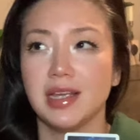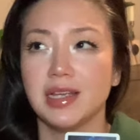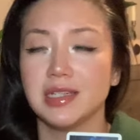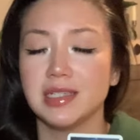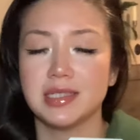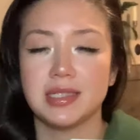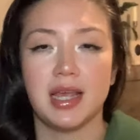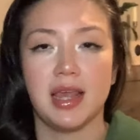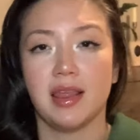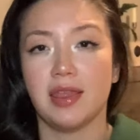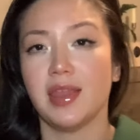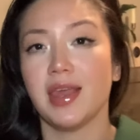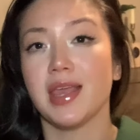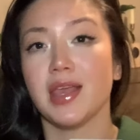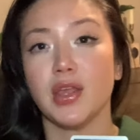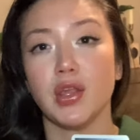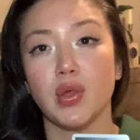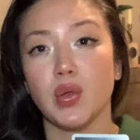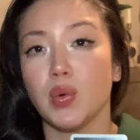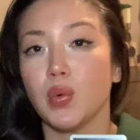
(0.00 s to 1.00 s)
say
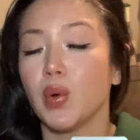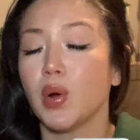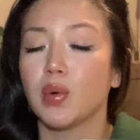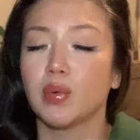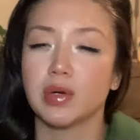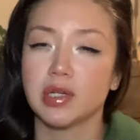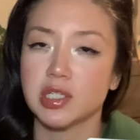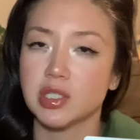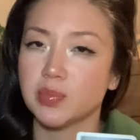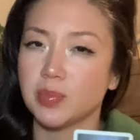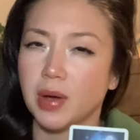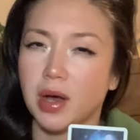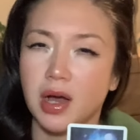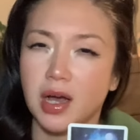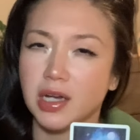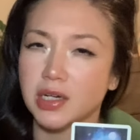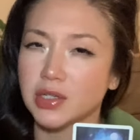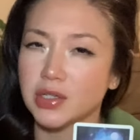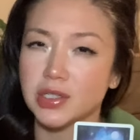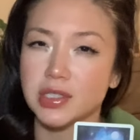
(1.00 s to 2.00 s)
thank you or
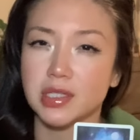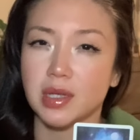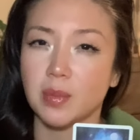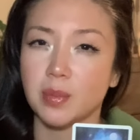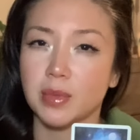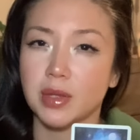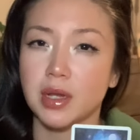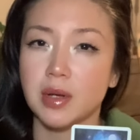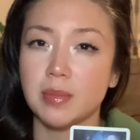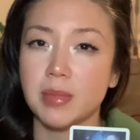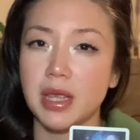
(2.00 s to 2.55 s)
respond or something.